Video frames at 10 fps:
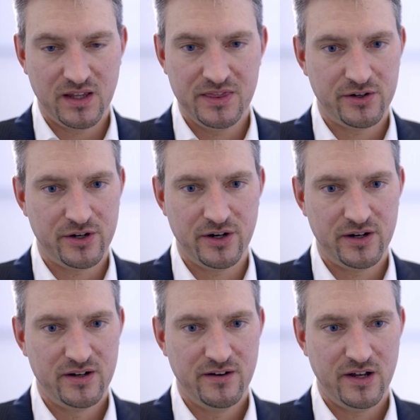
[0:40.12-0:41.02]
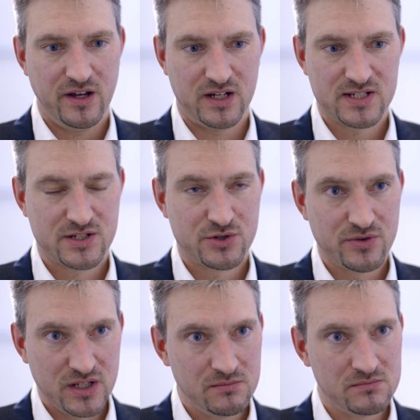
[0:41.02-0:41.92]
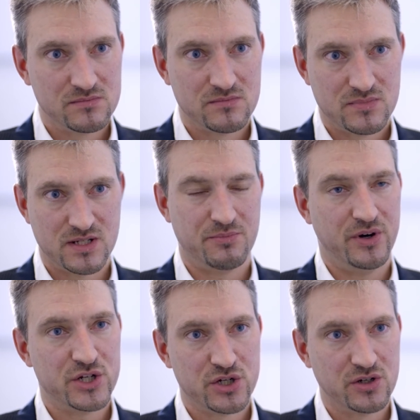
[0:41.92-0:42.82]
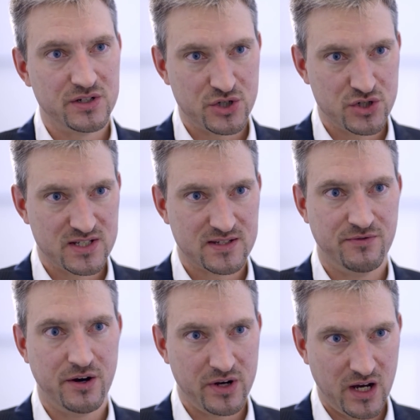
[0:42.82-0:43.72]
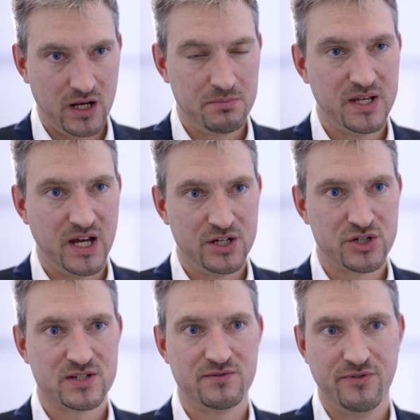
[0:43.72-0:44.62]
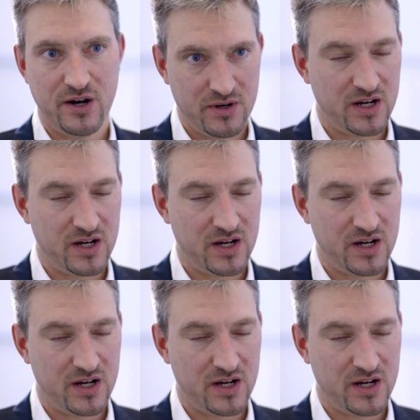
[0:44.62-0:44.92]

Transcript: under extreme separation conditions, very high pHs, very